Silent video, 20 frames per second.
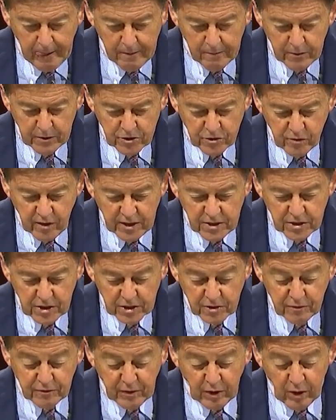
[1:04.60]
which reads
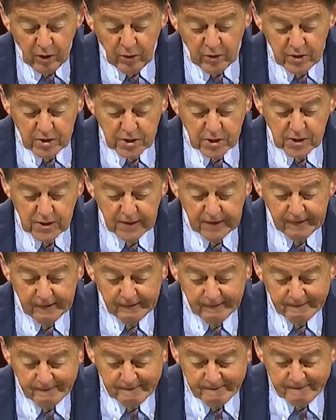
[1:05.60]
as follows
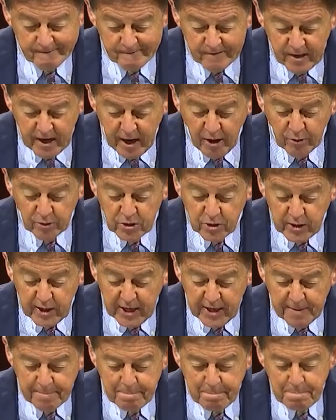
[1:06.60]
Now to
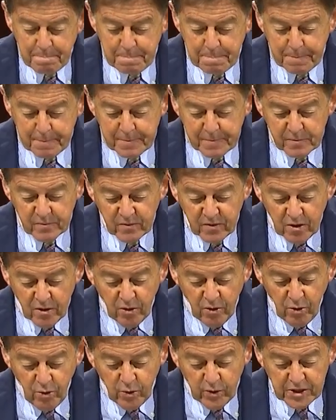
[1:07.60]
him
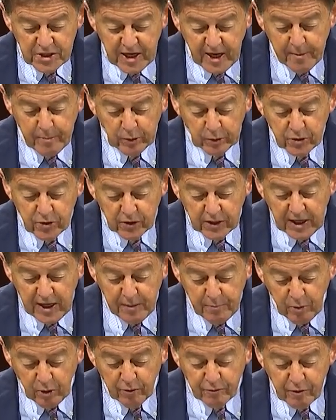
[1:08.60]
who is able to
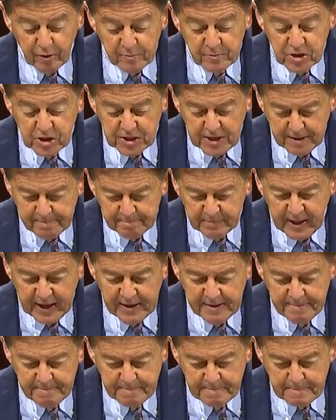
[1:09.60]
keep you from
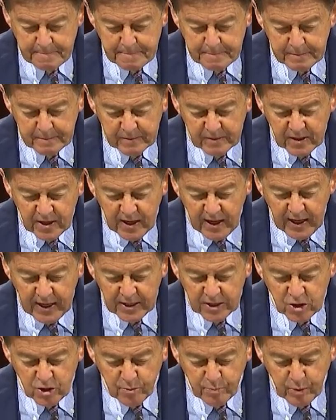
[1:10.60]
stumbling
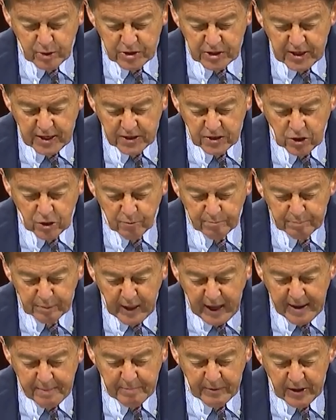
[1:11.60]
and to present you
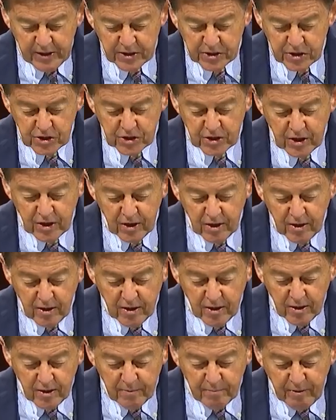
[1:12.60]
blameless
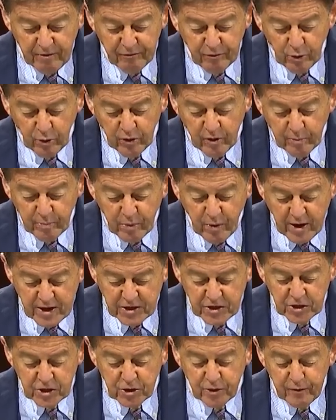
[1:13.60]
before the
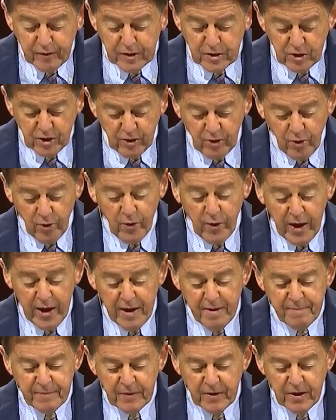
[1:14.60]
presence of his
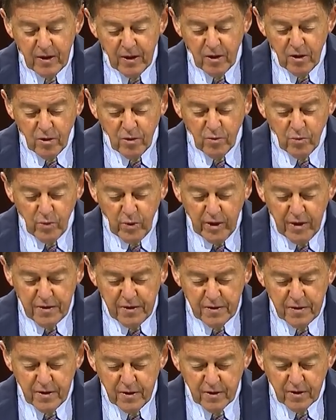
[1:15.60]
glory
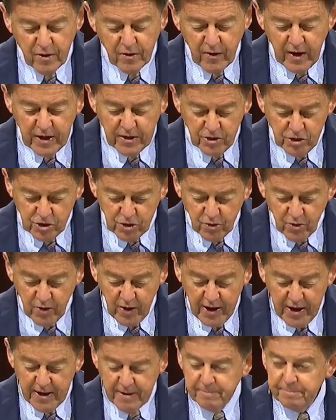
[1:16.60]
with great
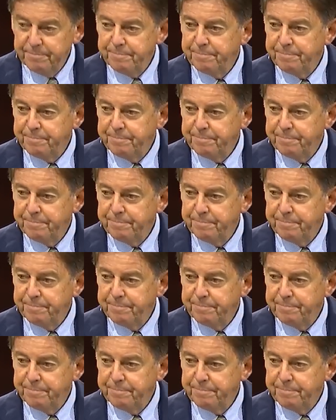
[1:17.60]
joy.